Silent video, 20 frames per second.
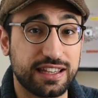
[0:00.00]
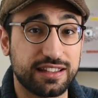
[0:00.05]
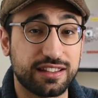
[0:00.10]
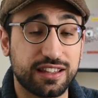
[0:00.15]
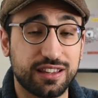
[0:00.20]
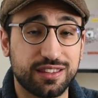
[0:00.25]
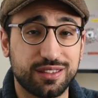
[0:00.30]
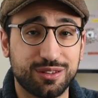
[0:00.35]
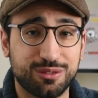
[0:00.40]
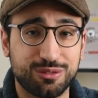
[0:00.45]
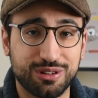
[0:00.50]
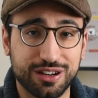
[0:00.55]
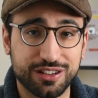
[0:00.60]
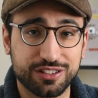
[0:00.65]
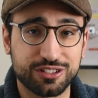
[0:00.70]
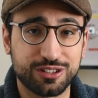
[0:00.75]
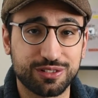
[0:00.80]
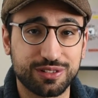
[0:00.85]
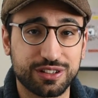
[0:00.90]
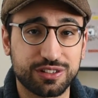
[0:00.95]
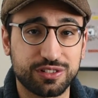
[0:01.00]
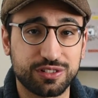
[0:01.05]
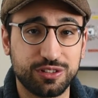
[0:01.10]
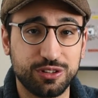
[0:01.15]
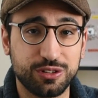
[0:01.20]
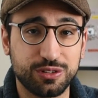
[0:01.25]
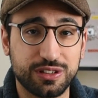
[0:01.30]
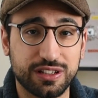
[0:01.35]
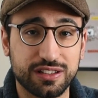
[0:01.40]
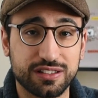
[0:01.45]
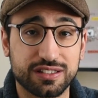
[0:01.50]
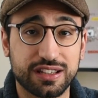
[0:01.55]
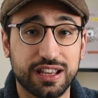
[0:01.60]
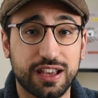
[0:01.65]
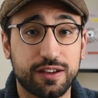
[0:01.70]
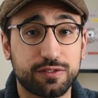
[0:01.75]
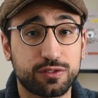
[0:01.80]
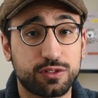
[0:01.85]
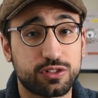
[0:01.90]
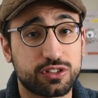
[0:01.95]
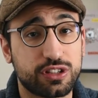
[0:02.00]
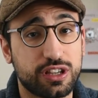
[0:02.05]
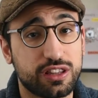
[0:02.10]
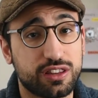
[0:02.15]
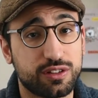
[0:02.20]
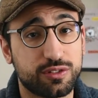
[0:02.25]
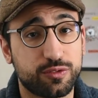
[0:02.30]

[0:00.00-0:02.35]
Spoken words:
and then the rest of the students have to say